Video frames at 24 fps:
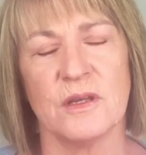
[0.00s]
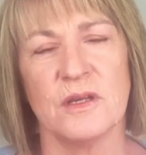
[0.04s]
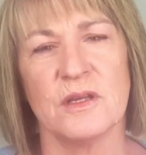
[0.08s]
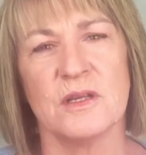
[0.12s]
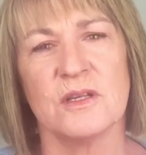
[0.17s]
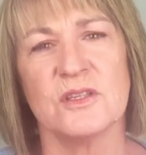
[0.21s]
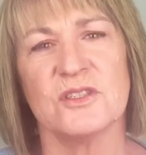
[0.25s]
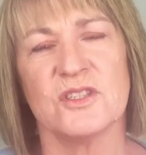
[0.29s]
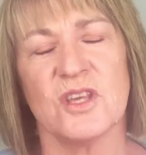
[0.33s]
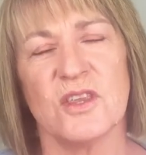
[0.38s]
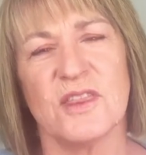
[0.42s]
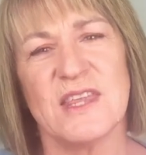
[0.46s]

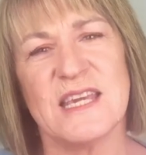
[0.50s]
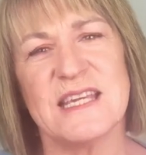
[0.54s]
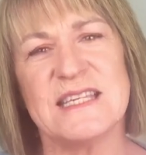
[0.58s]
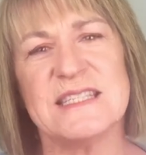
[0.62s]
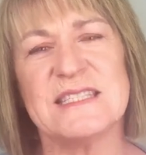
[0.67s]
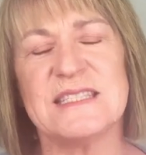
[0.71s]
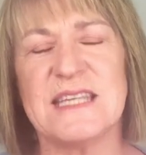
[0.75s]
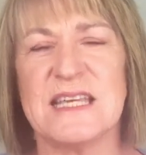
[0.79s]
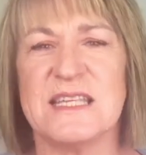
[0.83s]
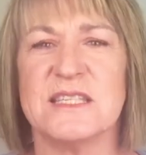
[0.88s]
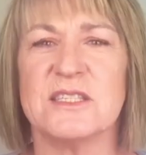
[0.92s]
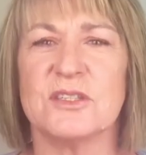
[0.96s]
So these
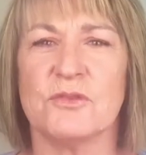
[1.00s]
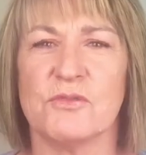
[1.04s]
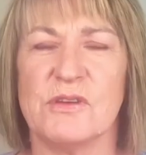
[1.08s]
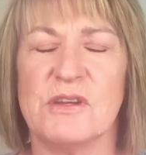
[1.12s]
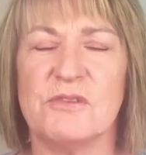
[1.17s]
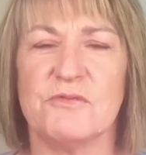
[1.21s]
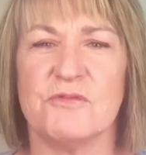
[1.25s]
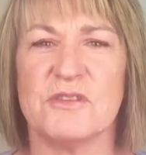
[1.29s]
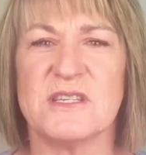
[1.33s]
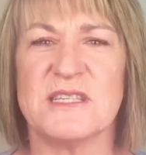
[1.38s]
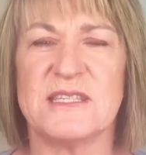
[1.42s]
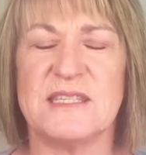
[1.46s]
sensory
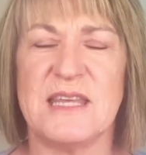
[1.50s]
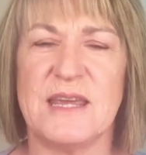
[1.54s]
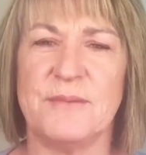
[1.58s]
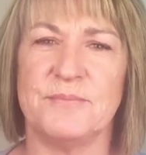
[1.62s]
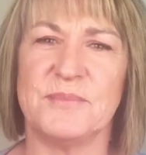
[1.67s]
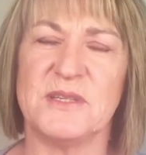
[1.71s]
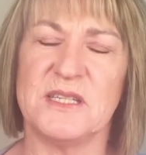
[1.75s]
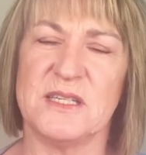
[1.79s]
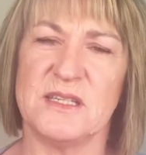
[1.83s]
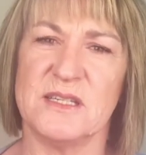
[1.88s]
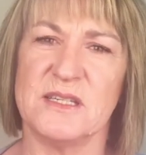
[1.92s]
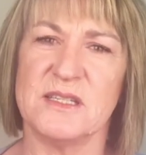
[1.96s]

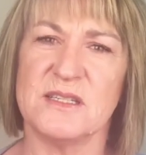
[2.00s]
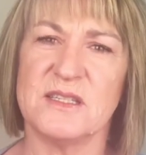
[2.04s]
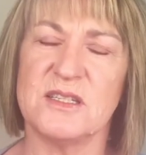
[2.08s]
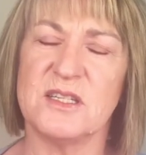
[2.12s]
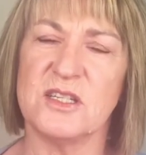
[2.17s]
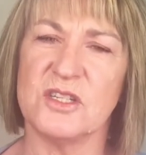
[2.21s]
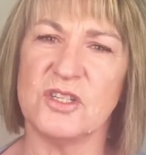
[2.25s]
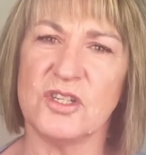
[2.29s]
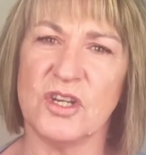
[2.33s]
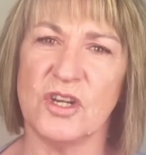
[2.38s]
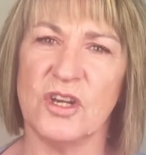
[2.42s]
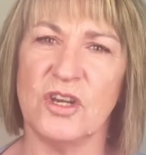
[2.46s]
receptors
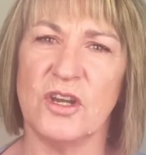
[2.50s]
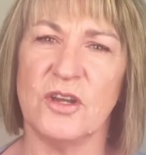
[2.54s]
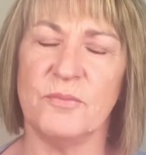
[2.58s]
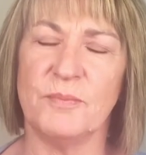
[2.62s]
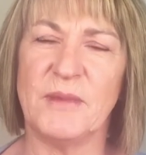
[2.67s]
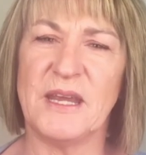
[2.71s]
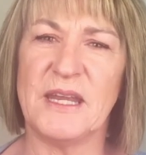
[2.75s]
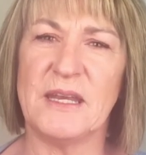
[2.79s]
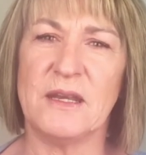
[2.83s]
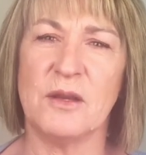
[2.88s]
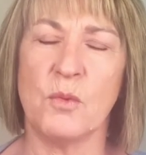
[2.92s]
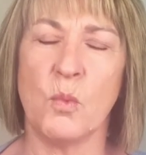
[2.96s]

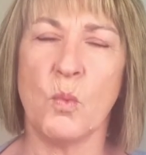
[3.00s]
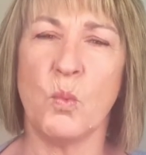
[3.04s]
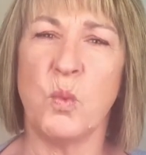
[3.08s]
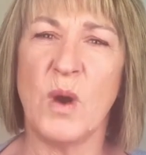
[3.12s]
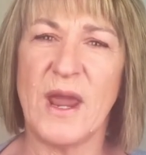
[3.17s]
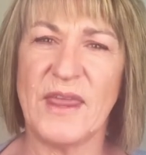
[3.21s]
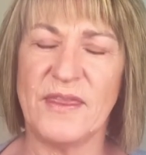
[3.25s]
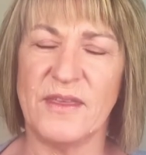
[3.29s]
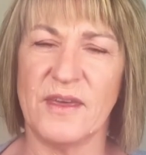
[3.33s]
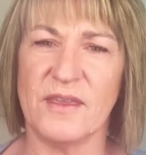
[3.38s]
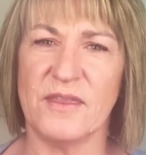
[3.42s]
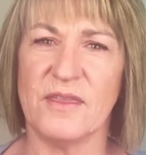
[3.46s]
determine
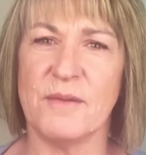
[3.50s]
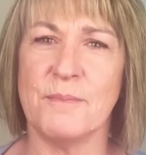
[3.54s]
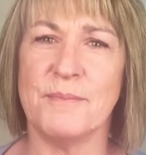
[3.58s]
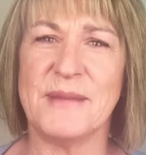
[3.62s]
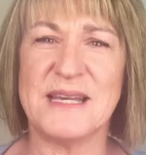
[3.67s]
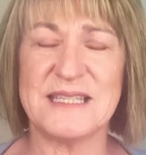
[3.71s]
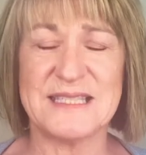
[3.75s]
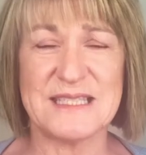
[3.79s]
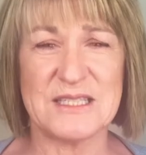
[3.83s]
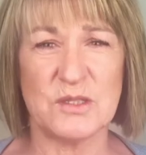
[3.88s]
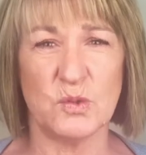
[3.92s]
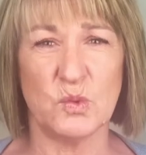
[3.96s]
whether the
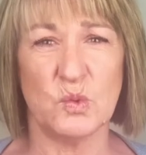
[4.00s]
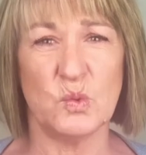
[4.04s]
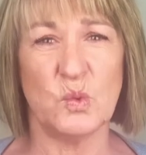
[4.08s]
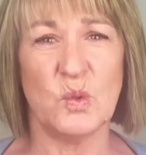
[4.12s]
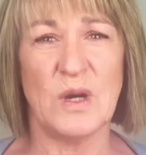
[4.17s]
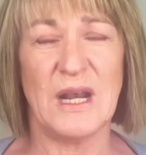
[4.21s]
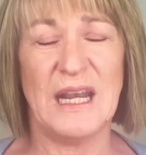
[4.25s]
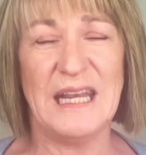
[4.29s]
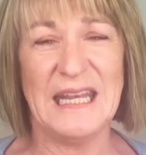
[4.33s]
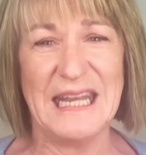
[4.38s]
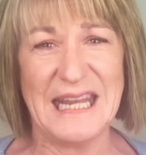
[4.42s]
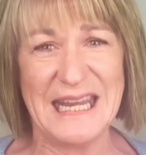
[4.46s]
muscle
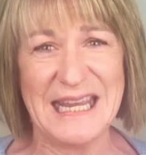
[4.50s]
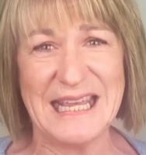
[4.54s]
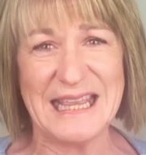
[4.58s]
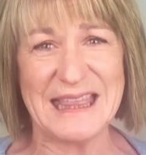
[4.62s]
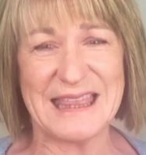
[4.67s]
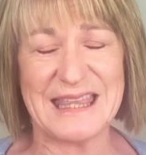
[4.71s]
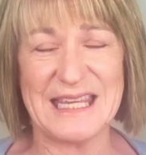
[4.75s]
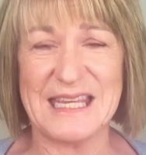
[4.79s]
length